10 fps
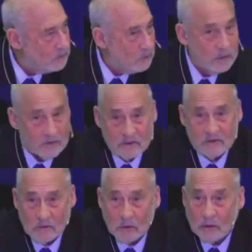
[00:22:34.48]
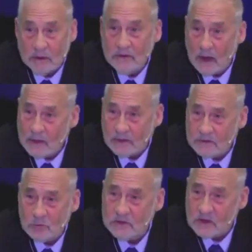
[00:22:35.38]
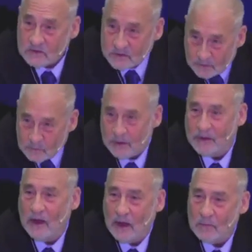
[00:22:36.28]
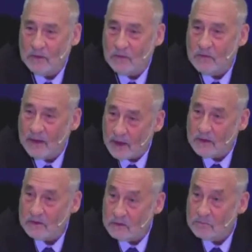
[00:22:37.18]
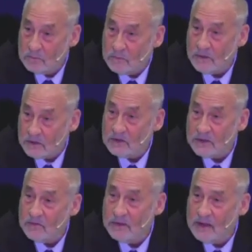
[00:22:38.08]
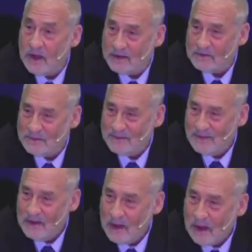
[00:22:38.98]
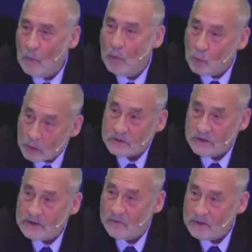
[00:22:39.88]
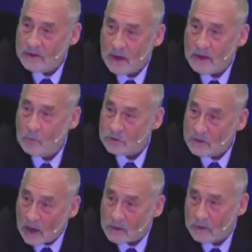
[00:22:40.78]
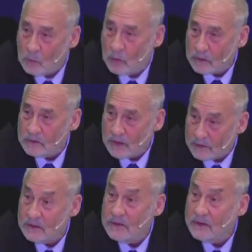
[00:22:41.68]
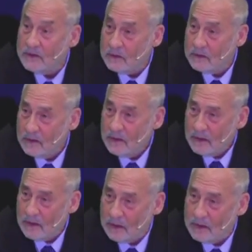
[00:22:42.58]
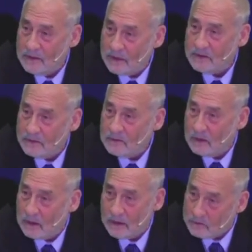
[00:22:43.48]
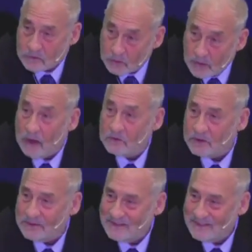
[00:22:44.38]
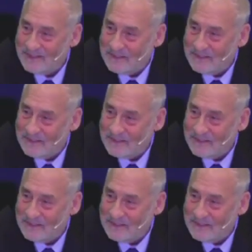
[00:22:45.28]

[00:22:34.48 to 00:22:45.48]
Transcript: into in the early 90s was a different economy than they had in 1978. And what worked in 78 was not going to work in 1990, uh, in, 19, uh, in 2000.